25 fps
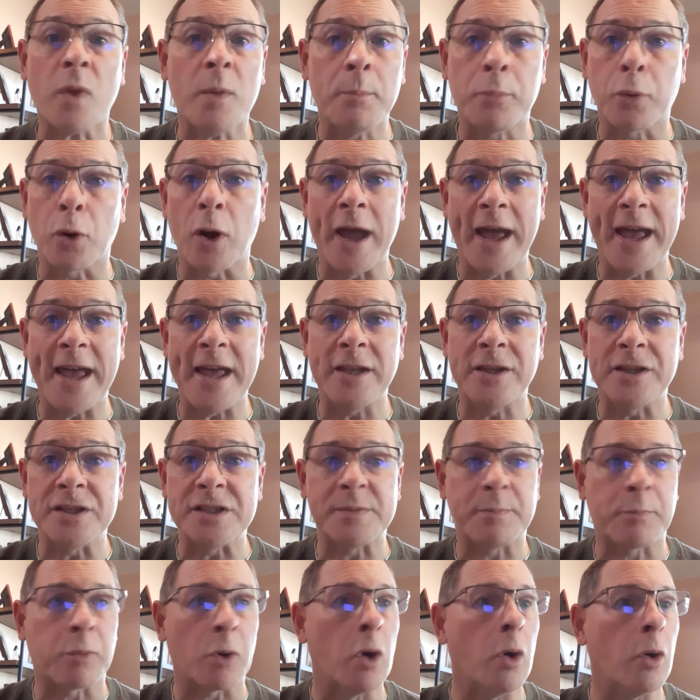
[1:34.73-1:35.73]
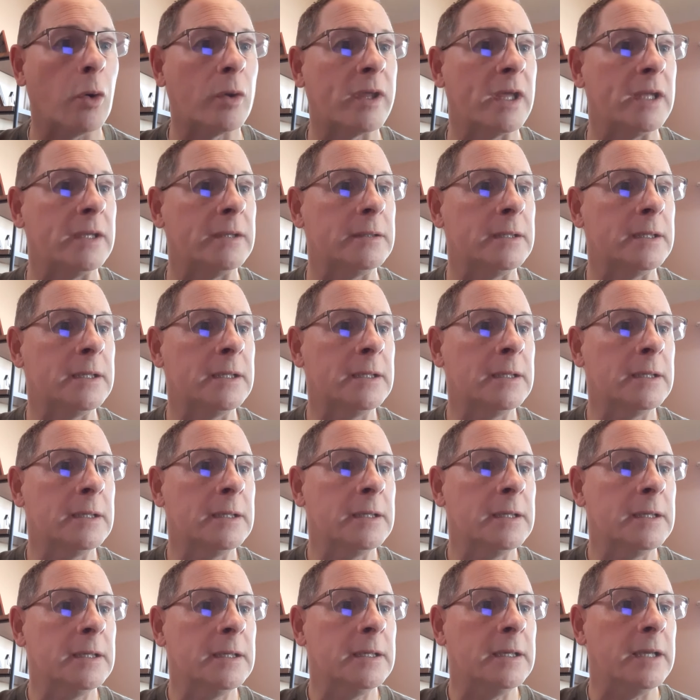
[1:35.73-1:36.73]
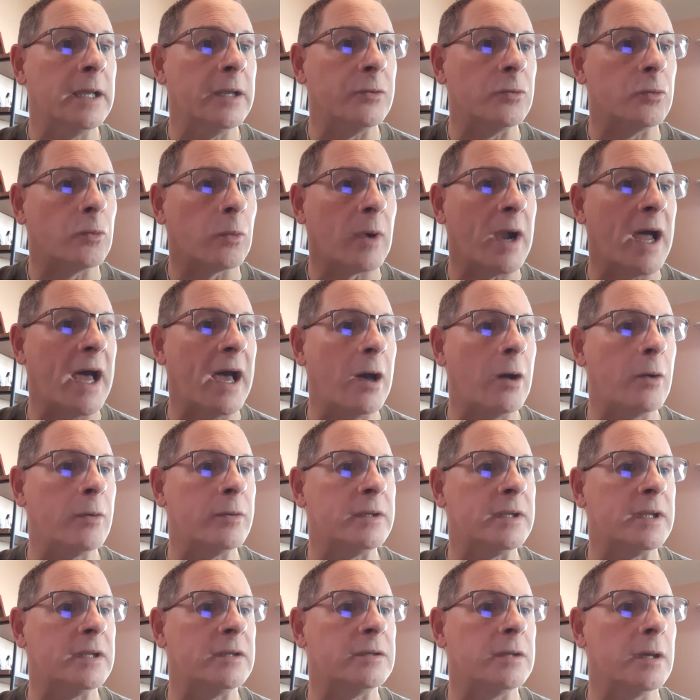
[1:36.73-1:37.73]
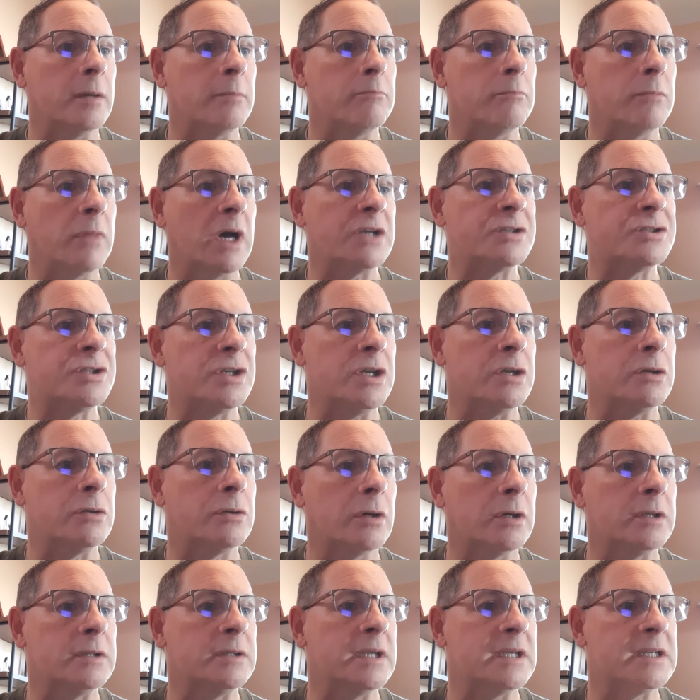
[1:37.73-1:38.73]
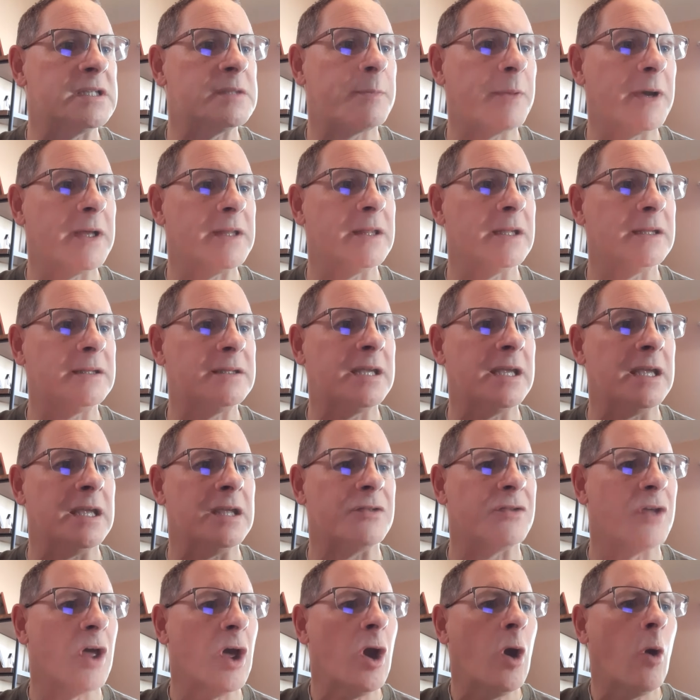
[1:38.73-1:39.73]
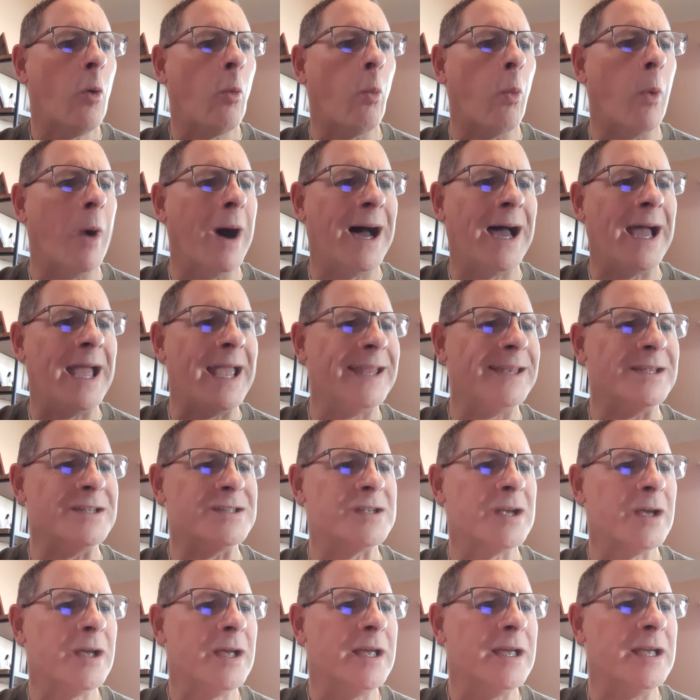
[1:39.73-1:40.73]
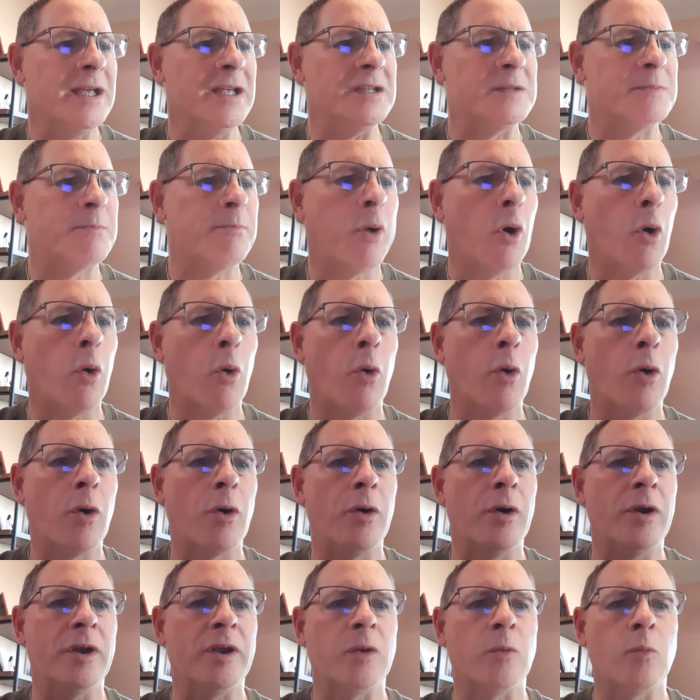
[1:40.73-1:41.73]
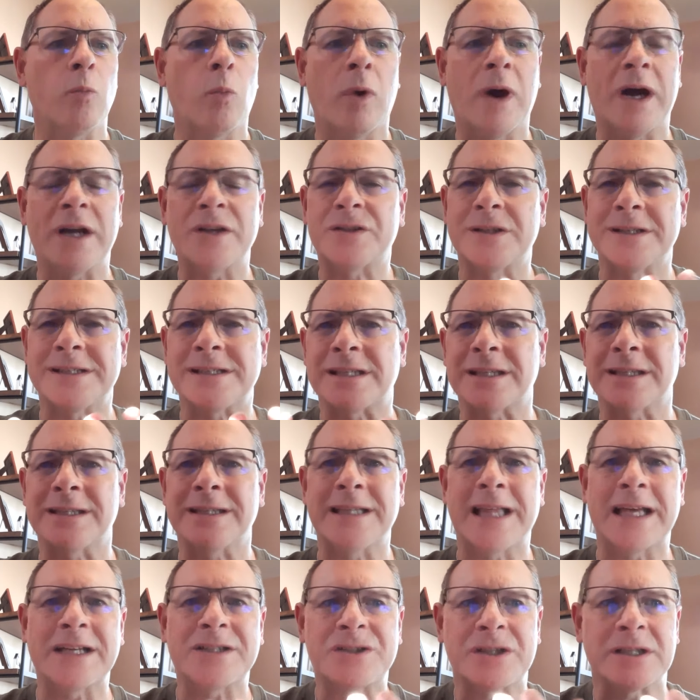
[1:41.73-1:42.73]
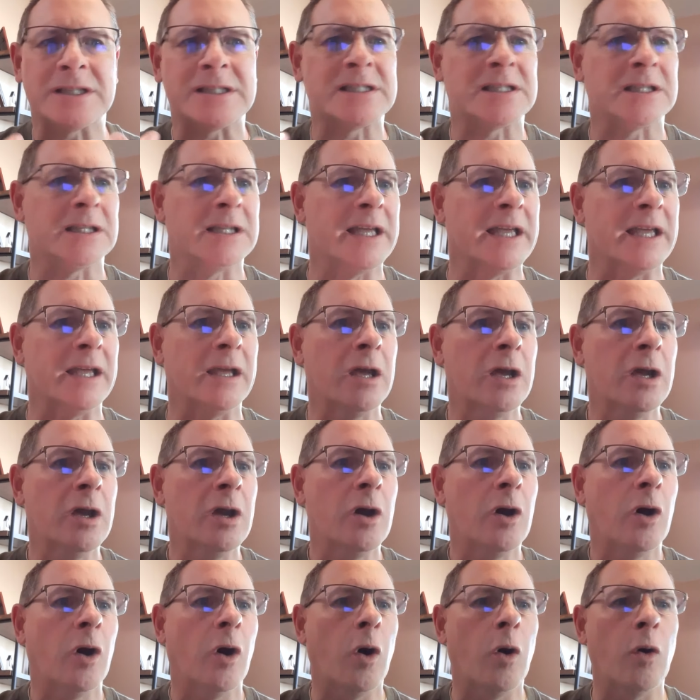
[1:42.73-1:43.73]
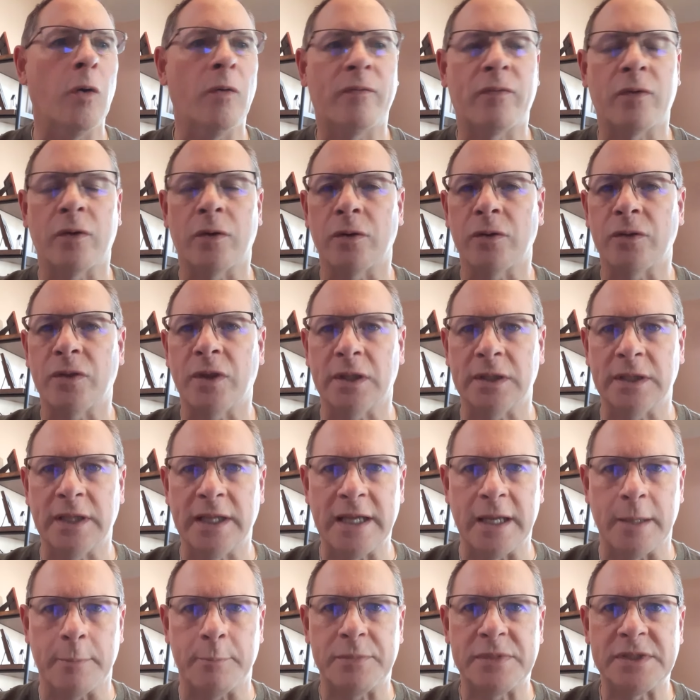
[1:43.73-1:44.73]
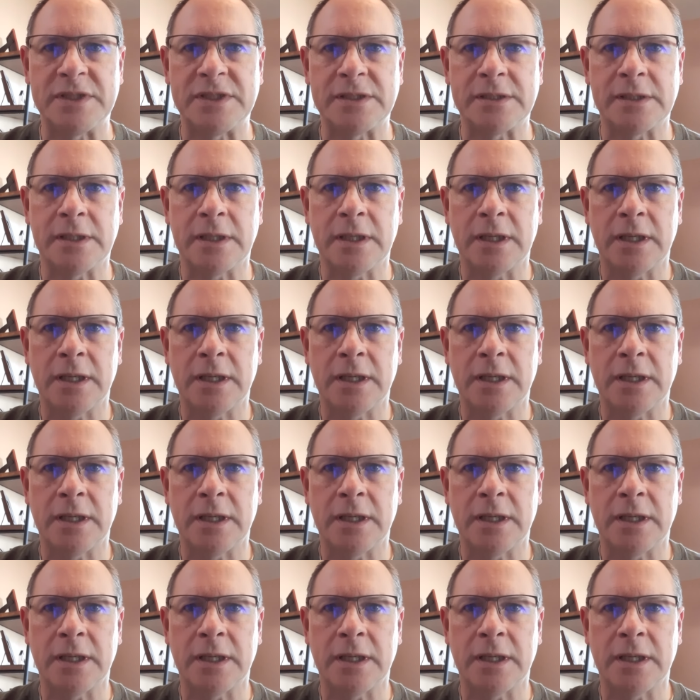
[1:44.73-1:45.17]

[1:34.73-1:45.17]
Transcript: Bread is broken and ground into mushy goodness by the teeth. Wine is, is poured and washes lusciously over the lips.